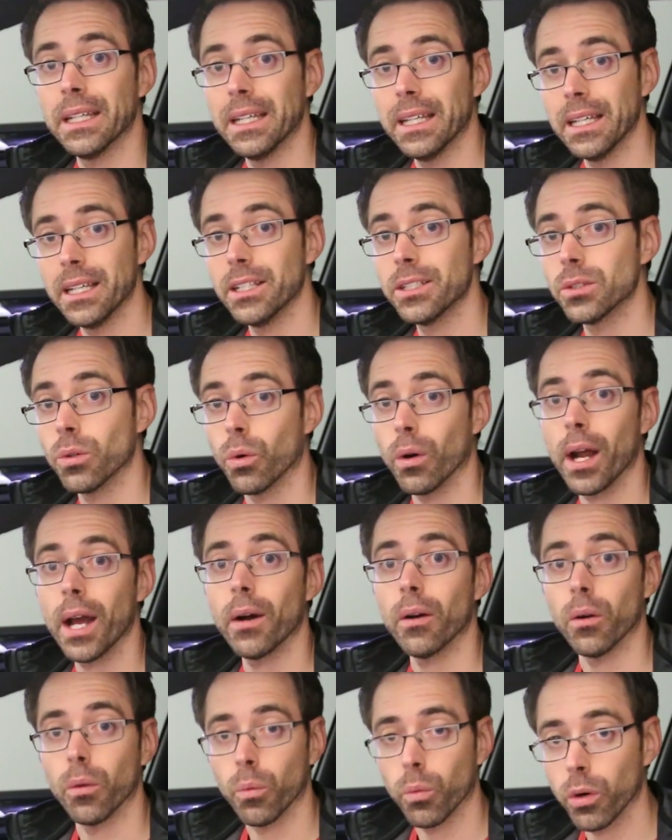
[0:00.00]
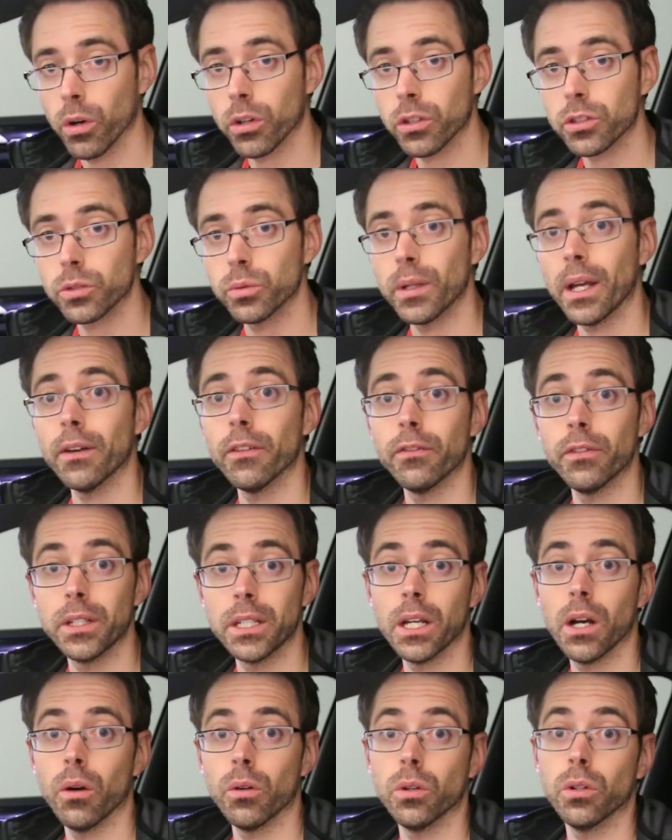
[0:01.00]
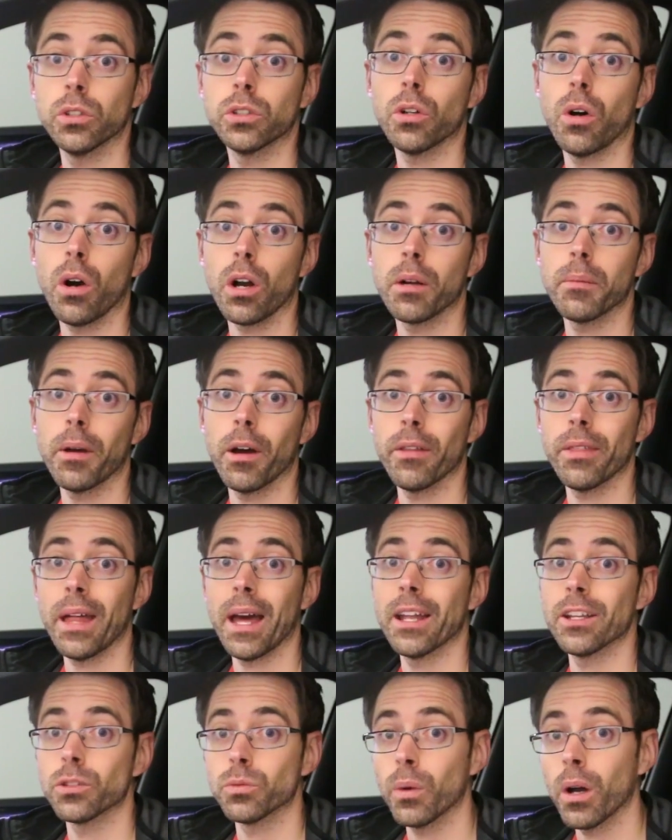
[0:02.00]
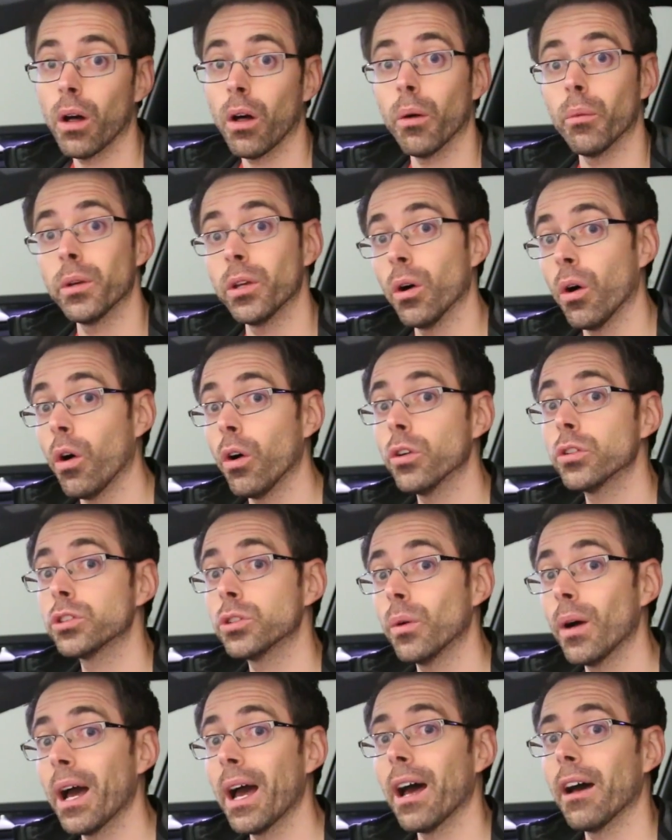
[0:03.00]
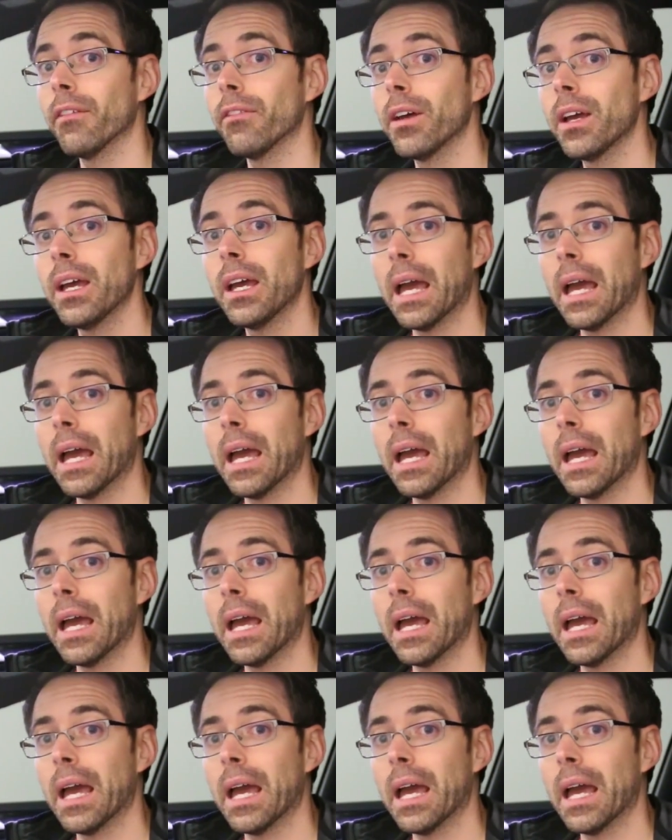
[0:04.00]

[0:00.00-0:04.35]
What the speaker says: is or how it works, we have a video talking about that as well, and we also have